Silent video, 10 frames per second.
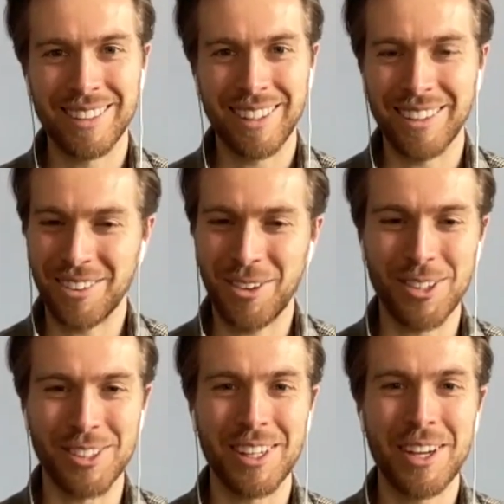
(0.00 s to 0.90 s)
Of
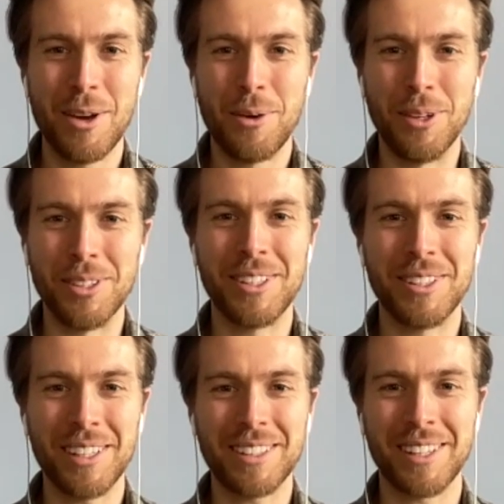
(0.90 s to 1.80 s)
course. Well, until
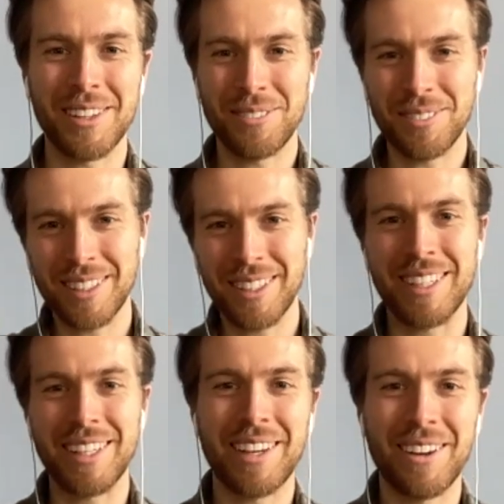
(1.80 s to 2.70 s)
next time,
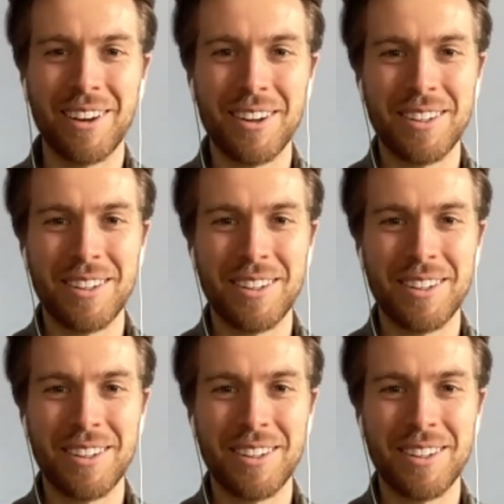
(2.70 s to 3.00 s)
take care.